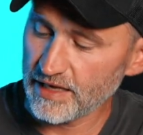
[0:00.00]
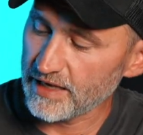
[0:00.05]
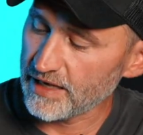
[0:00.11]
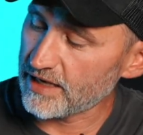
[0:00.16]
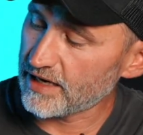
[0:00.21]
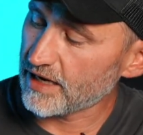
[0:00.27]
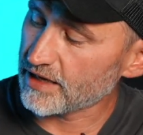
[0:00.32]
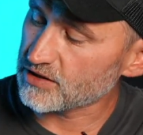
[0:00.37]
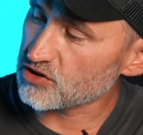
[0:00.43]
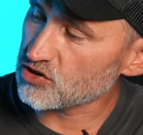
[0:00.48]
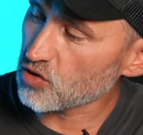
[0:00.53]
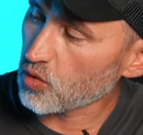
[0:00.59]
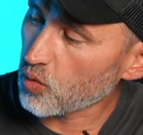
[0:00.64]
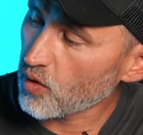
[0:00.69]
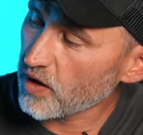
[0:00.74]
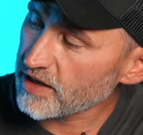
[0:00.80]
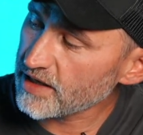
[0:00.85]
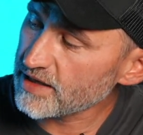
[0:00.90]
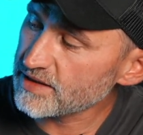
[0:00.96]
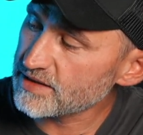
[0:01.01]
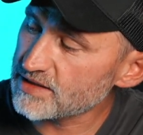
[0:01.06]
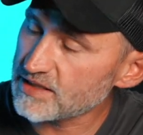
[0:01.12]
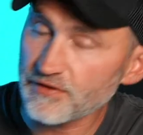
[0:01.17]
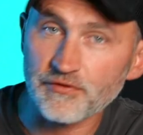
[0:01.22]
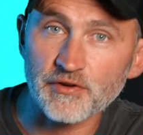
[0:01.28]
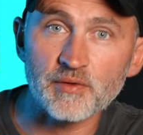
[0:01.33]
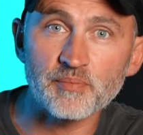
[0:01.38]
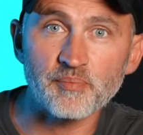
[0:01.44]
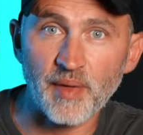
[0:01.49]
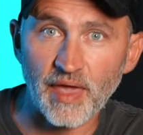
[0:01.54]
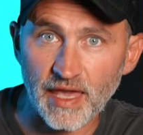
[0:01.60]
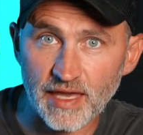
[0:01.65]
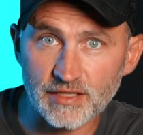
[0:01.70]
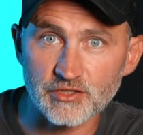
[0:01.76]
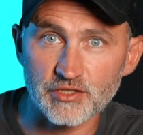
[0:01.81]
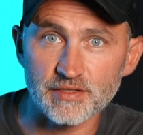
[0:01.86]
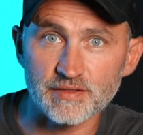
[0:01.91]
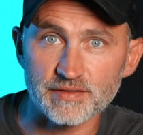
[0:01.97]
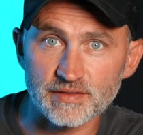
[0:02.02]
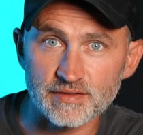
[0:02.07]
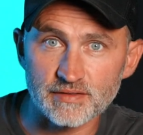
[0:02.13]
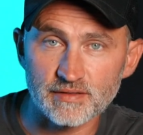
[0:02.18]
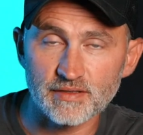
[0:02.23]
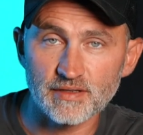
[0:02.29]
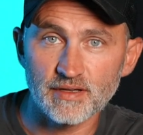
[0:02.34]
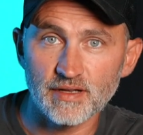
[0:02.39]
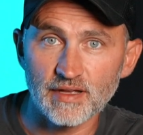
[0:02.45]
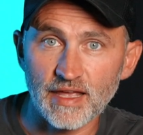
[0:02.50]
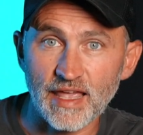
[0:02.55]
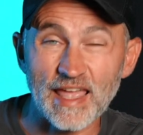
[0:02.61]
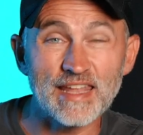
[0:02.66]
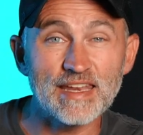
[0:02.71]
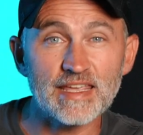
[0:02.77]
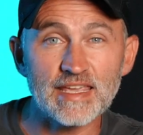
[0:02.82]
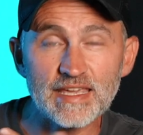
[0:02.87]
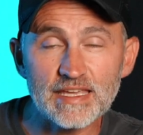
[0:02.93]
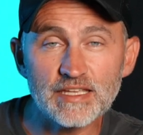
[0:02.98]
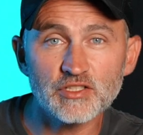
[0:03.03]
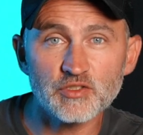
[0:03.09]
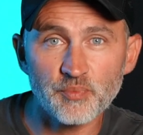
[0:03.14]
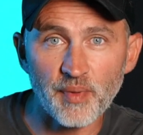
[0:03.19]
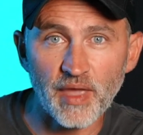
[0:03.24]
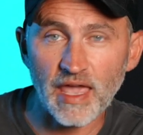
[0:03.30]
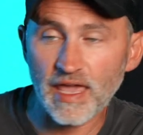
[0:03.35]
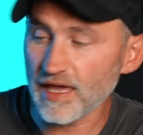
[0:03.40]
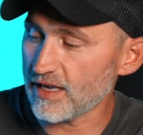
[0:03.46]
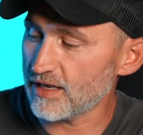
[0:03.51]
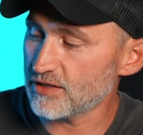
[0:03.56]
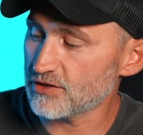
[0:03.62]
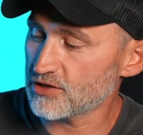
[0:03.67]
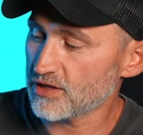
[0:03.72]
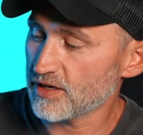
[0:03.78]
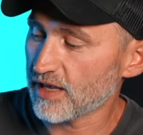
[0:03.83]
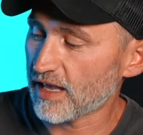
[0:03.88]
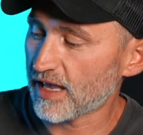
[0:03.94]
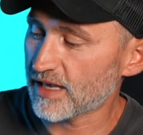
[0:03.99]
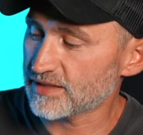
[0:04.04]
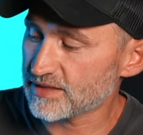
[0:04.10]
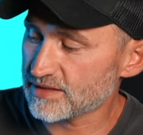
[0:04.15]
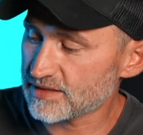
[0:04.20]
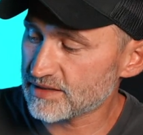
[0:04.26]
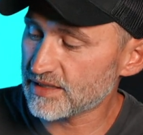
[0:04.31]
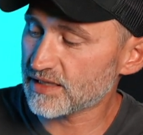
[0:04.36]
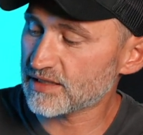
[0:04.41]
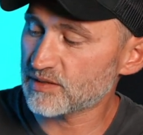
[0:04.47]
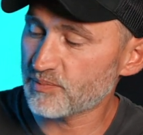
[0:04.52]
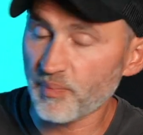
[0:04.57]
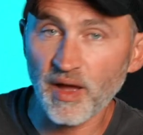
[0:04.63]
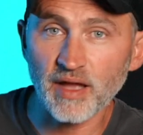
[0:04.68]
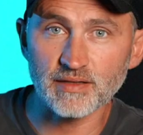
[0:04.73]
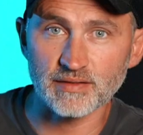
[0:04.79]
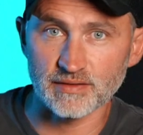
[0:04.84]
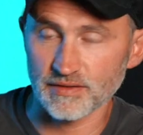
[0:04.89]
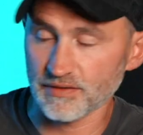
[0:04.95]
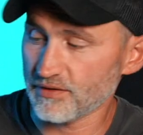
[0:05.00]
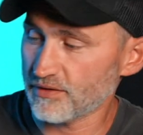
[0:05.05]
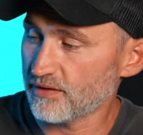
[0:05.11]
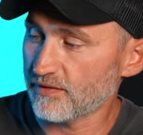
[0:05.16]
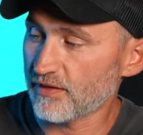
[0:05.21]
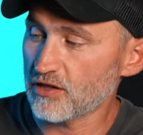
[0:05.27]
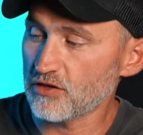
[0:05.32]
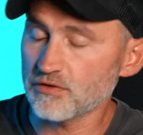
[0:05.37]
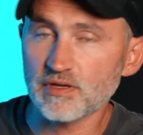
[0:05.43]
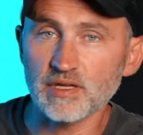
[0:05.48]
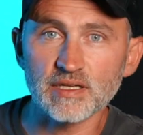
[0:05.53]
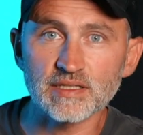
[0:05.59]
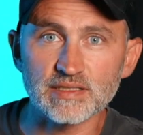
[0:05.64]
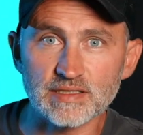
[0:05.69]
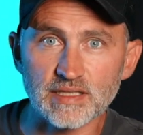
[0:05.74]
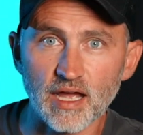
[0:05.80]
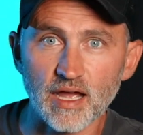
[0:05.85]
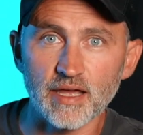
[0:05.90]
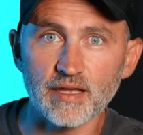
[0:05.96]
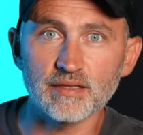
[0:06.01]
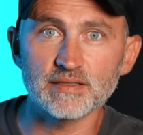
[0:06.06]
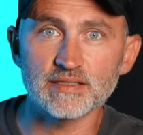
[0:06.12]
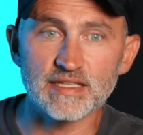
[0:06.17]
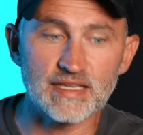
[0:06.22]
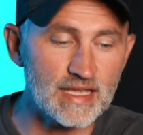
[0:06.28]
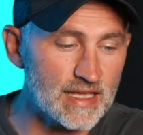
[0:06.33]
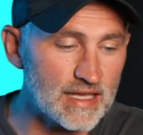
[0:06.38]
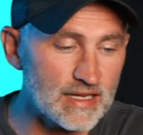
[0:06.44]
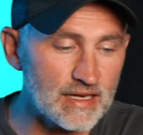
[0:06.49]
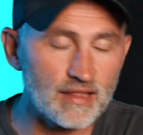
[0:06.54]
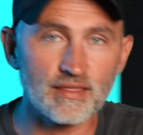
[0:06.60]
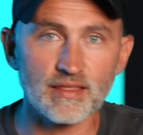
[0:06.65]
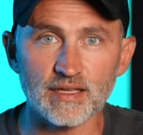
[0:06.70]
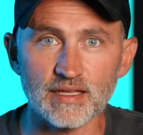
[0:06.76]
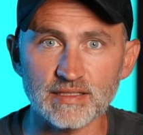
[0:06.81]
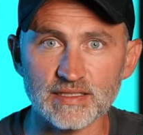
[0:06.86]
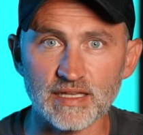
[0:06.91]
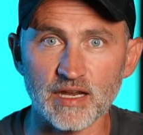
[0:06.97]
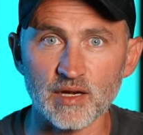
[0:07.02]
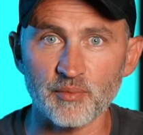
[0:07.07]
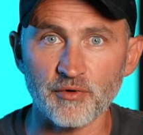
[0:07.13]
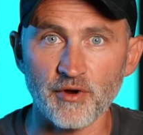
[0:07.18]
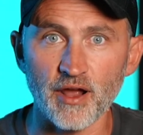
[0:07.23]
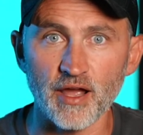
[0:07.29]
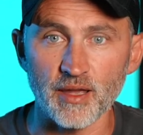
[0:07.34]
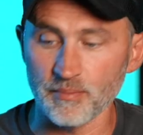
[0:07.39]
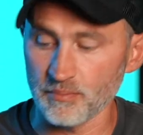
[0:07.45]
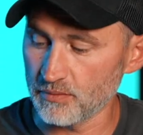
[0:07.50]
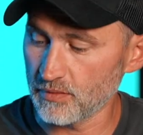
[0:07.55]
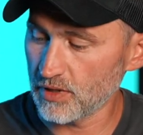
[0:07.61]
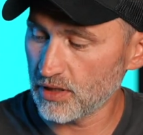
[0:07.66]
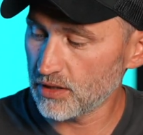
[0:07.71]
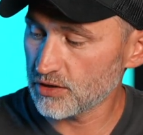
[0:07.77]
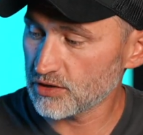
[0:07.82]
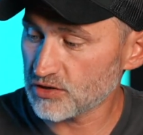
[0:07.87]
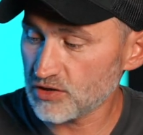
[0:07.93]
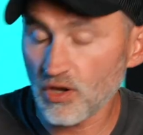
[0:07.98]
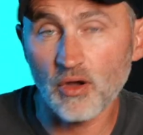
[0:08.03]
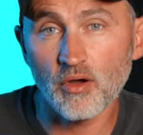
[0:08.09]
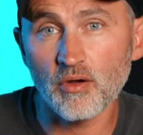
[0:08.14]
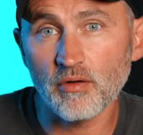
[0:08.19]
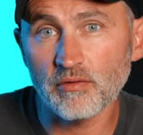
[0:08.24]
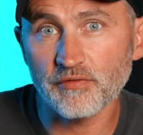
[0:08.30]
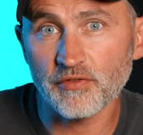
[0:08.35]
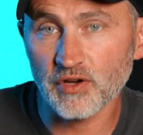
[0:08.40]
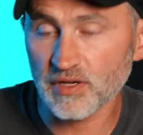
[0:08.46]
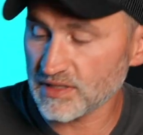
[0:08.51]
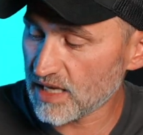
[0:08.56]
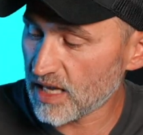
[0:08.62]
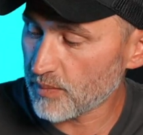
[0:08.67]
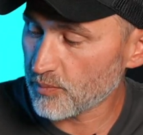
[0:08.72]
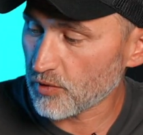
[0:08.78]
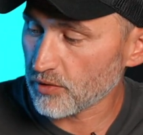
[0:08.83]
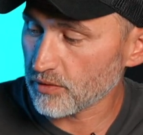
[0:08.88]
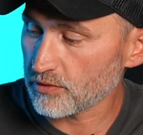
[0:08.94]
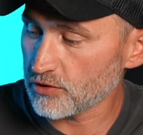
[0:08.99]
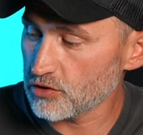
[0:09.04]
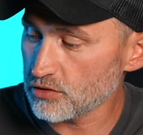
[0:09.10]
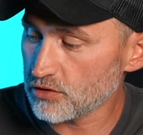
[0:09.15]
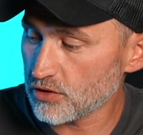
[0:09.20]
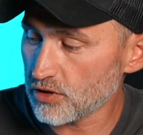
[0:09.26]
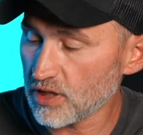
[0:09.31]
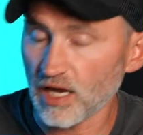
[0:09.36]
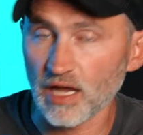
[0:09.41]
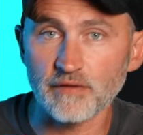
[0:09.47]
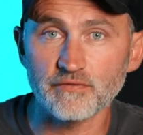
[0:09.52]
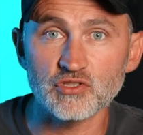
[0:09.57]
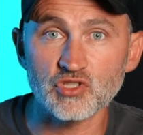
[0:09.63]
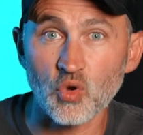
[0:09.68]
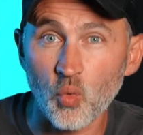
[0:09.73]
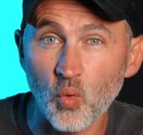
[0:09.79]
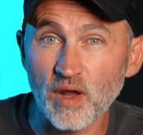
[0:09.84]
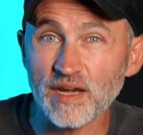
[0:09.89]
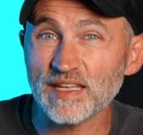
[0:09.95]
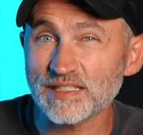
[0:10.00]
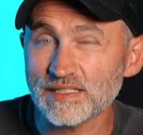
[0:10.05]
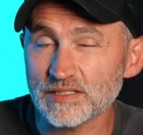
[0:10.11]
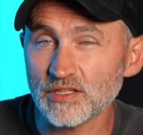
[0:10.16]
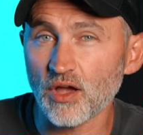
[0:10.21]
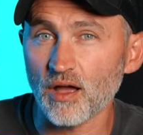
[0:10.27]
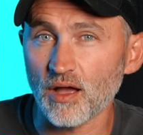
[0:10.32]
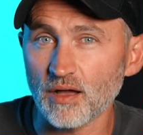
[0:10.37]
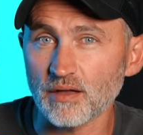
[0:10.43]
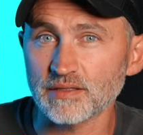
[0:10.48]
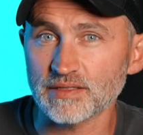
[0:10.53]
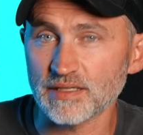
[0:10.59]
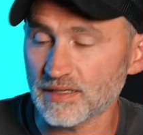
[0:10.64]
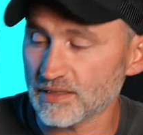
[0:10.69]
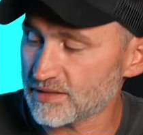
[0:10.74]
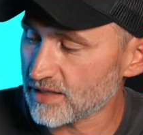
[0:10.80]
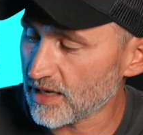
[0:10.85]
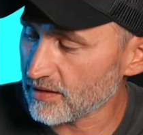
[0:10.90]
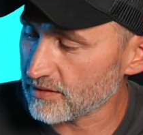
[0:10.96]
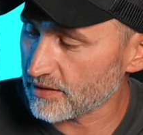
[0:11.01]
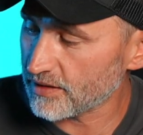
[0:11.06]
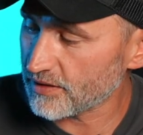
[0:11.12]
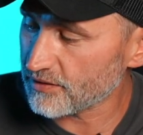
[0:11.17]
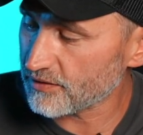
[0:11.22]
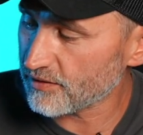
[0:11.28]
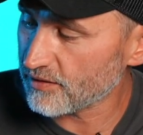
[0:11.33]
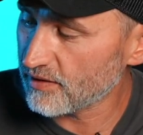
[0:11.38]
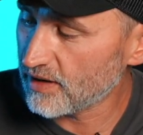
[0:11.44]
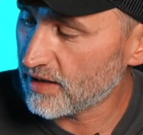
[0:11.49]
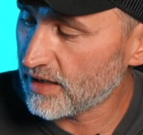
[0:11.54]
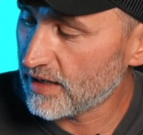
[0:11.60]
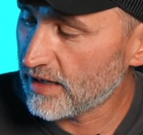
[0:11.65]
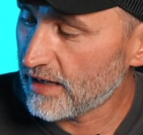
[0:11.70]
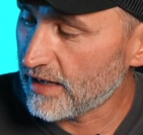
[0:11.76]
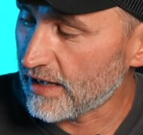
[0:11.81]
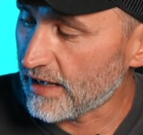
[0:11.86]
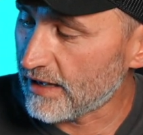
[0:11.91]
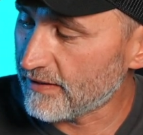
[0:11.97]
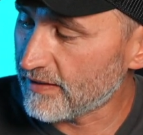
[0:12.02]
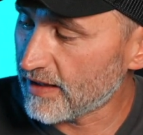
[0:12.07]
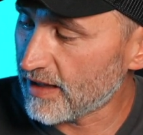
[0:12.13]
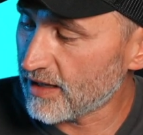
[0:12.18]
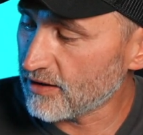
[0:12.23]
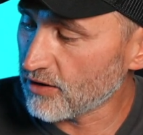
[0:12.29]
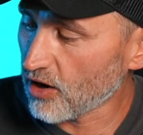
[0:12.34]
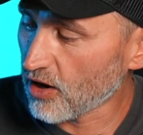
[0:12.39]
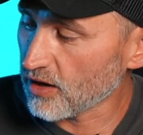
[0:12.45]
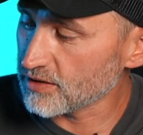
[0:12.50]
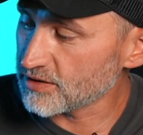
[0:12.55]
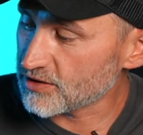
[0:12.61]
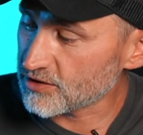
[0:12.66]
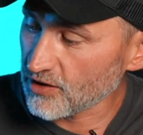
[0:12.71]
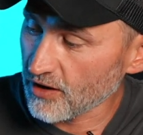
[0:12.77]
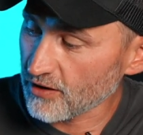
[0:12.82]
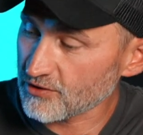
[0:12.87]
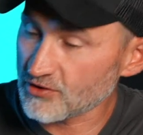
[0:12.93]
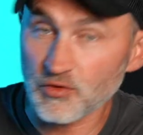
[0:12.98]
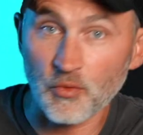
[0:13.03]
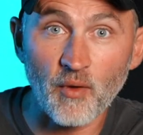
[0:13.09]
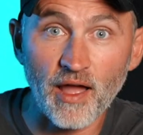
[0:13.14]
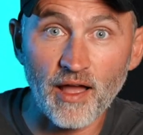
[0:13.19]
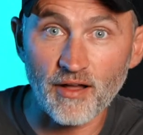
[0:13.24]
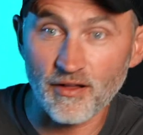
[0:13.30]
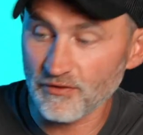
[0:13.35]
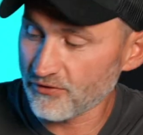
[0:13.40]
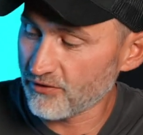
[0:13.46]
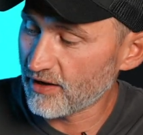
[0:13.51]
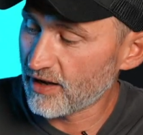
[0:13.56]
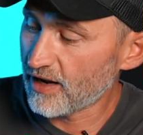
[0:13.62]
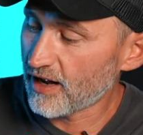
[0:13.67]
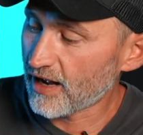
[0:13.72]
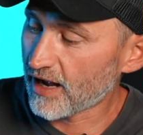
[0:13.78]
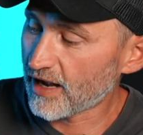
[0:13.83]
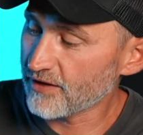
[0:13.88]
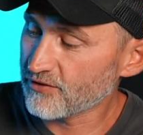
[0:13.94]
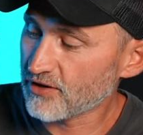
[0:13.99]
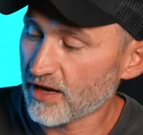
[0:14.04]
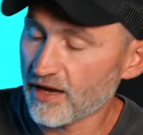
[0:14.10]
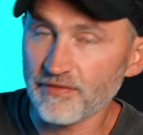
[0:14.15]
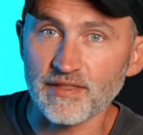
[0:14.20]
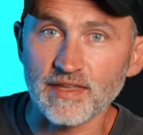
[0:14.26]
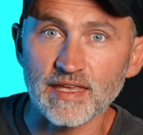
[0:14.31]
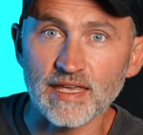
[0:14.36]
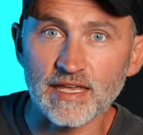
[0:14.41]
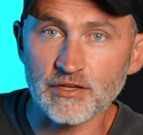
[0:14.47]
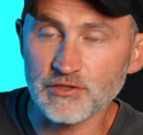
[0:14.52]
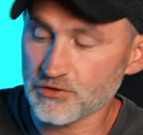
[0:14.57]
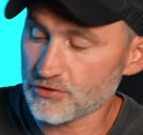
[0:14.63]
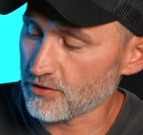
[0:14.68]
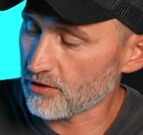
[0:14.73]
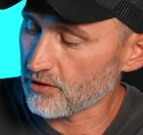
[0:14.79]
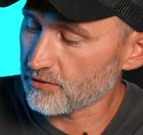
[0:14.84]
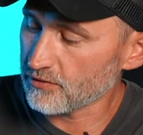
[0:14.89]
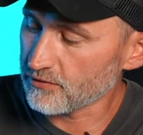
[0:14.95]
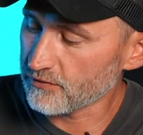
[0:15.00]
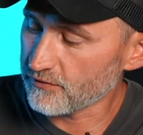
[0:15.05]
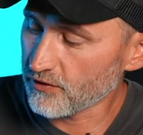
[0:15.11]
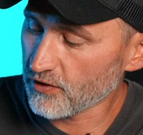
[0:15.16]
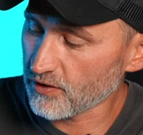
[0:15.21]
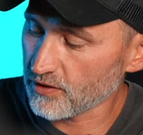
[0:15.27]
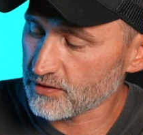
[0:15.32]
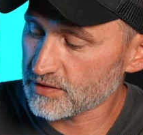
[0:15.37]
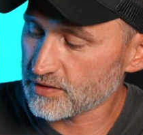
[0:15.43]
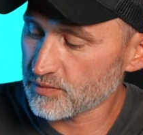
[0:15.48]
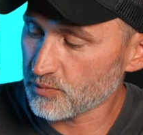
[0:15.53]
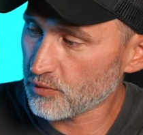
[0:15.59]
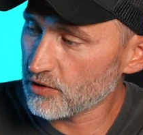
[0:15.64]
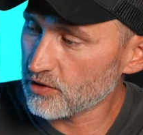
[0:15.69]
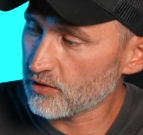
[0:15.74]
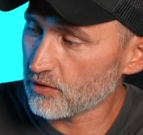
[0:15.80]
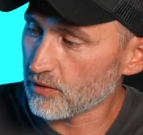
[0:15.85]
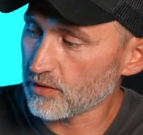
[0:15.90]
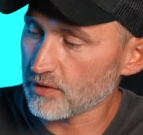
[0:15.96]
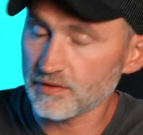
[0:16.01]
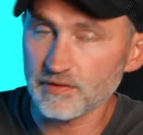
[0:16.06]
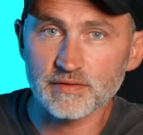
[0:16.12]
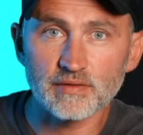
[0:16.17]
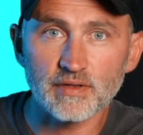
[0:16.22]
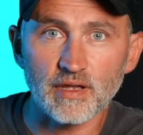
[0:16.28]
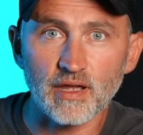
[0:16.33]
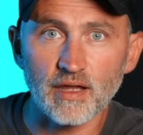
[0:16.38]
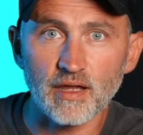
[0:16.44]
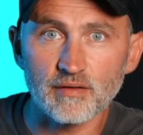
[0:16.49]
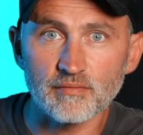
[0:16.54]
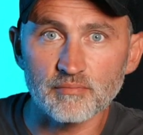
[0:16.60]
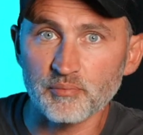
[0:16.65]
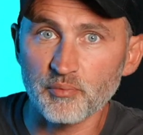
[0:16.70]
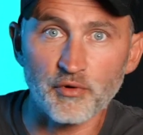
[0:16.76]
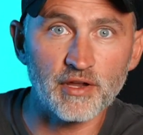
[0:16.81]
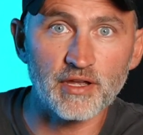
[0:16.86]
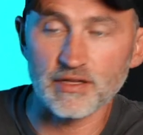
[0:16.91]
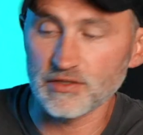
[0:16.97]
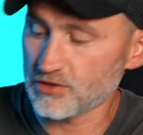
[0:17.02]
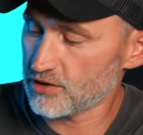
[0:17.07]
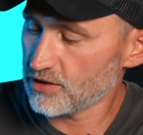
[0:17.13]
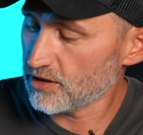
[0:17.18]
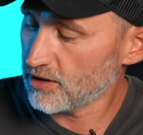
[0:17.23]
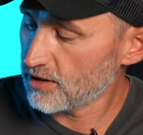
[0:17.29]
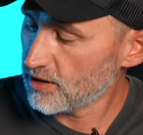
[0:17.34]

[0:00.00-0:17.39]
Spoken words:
It has 20 different pages, and each page has 6 buttons that you can assign to anything inside of Prime. So for example, you could have 20 songs in a set list, and then on song 12, I've got the intro, verse, pre-chorus, bridge.